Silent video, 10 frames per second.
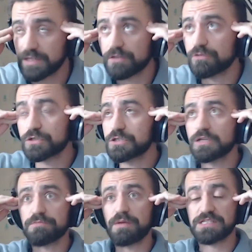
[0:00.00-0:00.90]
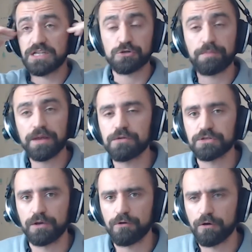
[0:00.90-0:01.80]
Like, there just doesn't make sense. Your ping must
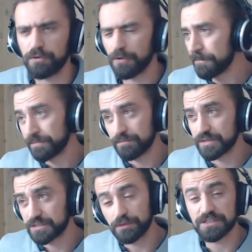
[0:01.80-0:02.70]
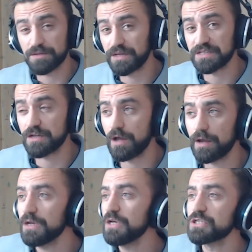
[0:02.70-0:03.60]
be horrible, but supposedly the ping's not.